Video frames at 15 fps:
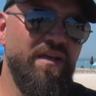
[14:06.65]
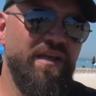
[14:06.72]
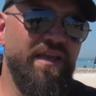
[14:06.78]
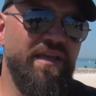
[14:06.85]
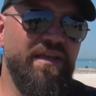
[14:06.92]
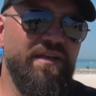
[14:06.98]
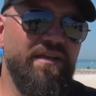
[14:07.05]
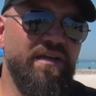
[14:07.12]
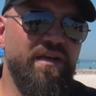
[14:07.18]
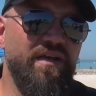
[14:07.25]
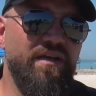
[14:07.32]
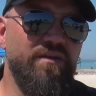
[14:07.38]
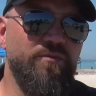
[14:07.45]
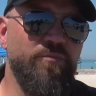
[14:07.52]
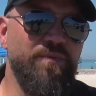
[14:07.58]

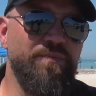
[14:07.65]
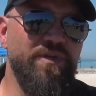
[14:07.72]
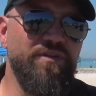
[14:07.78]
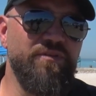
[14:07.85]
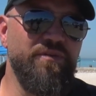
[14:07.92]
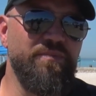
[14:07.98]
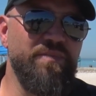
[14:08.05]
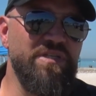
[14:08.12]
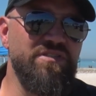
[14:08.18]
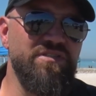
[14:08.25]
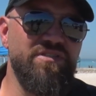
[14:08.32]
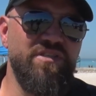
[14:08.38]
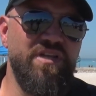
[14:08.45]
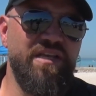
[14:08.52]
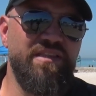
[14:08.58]
And we've been doing
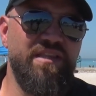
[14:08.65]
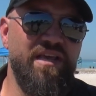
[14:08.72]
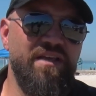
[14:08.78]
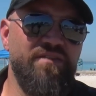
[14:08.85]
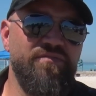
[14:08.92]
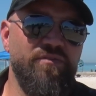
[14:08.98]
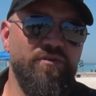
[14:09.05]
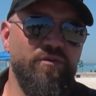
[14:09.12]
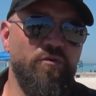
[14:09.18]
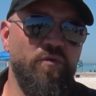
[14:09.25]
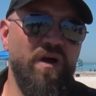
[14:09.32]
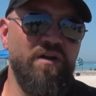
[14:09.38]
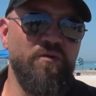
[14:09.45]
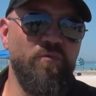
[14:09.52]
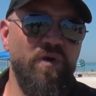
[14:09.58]
business like that for
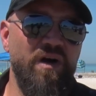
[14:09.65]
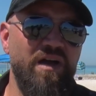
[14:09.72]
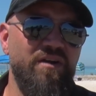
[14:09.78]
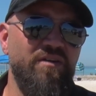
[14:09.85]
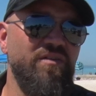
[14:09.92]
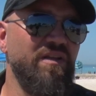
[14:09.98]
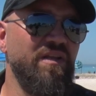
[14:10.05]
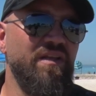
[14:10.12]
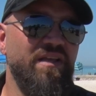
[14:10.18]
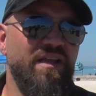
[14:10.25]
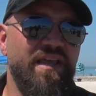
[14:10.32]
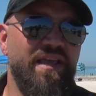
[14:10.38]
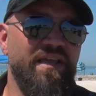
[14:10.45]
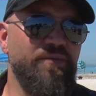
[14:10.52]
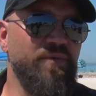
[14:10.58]
quite a while,
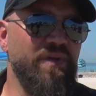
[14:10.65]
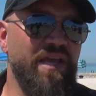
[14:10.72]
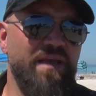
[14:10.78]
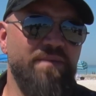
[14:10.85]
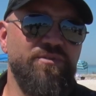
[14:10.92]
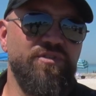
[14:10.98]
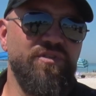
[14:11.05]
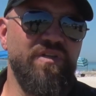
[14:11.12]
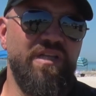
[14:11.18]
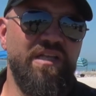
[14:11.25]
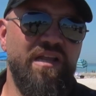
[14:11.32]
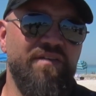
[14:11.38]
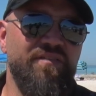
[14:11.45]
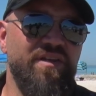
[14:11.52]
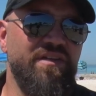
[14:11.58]
and we absolutely
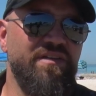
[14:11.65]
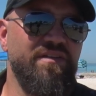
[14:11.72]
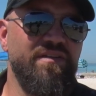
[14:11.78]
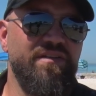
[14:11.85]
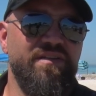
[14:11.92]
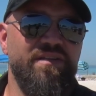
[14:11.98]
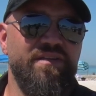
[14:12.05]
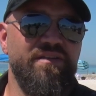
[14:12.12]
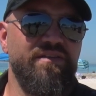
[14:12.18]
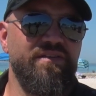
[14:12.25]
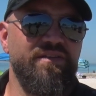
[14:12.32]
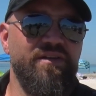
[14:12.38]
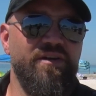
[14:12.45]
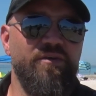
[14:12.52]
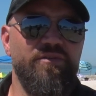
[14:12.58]
love it.
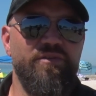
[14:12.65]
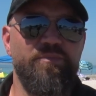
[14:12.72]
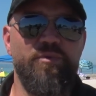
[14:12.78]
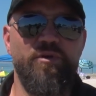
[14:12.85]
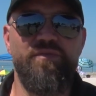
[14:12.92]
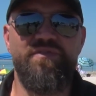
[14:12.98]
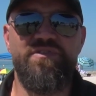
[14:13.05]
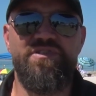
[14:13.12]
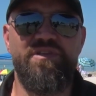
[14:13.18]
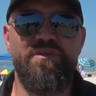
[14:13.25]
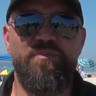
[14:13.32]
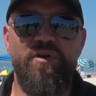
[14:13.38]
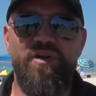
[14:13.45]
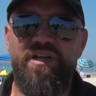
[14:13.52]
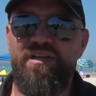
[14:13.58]
You know, the proof is in the
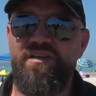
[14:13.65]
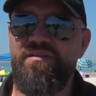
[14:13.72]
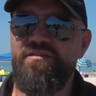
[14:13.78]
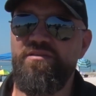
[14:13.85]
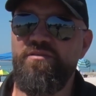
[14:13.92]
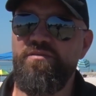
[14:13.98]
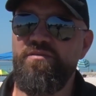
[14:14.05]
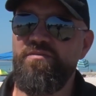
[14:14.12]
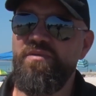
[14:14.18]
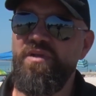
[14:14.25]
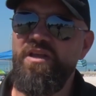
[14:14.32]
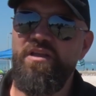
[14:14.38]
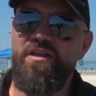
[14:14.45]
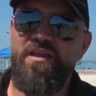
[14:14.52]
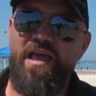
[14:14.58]
pudding.
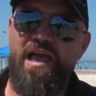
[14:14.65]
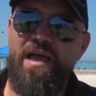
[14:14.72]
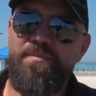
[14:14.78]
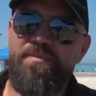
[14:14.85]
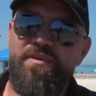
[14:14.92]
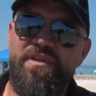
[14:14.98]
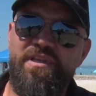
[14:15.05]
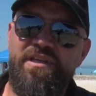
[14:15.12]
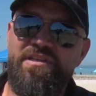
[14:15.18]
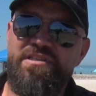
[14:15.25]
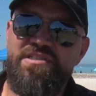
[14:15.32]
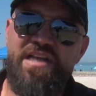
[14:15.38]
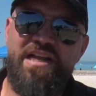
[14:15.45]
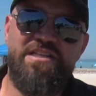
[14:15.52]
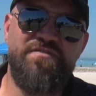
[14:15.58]
The
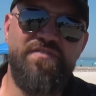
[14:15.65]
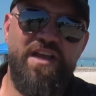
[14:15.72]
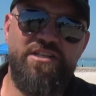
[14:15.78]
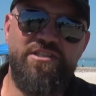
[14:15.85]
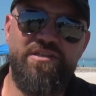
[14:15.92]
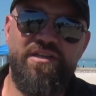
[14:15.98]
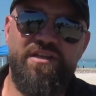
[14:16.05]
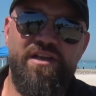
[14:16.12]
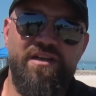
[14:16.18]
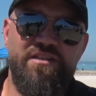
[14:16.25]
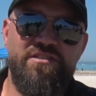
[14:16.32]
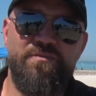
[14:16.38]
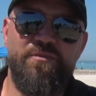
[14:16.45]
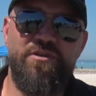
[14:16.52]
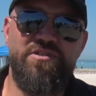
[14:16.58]
satisfaction of the
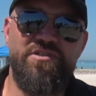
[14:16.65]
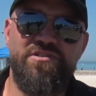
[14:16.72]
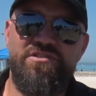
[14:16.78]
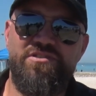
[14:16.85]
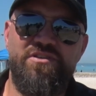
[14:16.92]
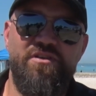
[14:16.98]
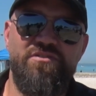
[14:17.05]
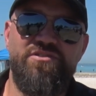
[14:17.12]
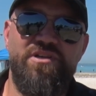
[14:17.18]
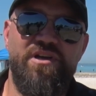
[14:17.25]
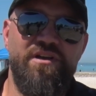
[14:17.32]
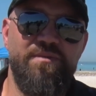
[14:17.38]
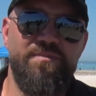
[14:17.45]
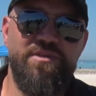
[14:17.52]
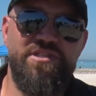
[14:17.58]
customers is as close to
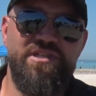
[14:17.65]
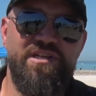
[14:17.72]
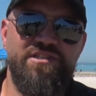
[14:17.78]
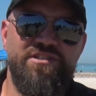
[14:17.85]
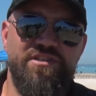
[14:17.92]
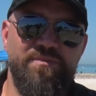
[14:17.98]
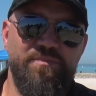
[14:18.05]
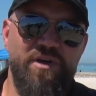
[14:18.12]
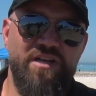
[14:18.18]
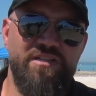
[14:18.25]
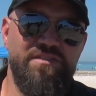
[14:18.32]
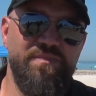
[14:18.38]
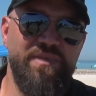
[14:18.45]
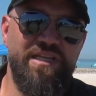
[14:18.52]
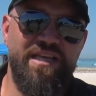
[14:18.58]
100% as you can
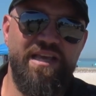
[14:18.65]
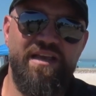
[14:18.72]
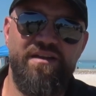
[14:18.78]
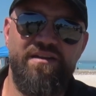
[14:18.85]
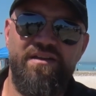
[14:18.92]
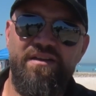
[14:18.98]
possibly get.